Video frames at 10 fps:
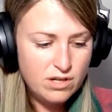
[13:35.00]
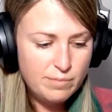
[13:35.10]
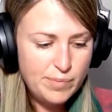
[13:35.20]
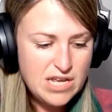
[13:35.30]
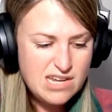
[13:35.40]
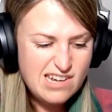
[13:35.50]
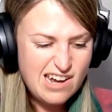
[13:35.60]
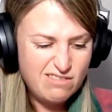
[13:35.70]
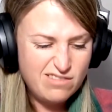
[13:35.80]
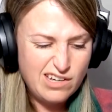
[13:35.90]
being in
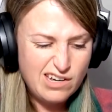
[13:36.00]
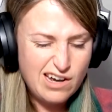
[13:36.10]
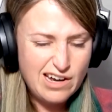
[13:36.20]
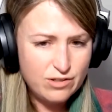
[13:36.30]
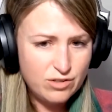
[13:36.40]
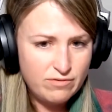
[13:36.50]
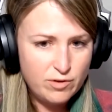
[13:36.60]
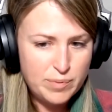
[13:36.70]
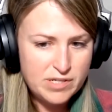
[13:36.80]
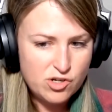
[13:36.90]
kind of like higher level
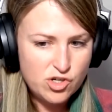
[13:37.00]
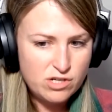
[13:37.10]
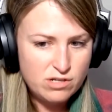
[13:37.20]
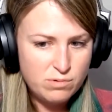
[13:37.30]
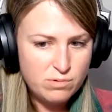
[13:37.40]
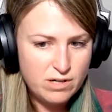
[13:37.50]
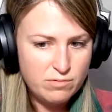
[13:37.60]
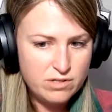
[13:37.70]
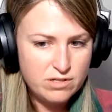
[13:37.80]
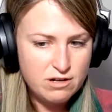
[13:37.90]
positions when I
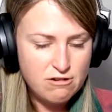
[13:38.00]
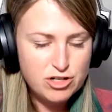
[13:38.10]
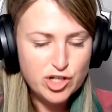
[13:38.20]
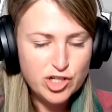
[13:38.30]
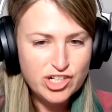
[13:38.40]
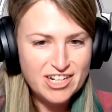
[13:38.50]
was younger